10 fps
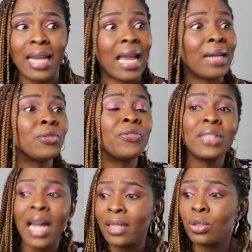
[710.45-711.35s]
I
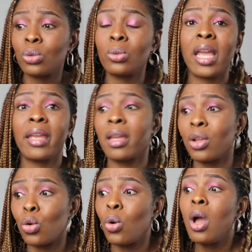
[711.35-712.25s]
even had to, like,
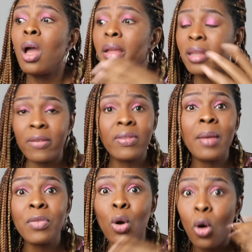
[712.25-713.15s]
you know, give
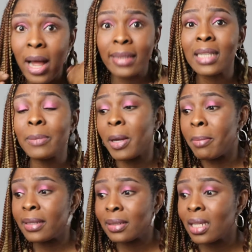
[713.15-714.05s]
them the whole answer by
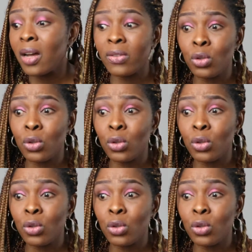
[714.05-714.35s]
myself.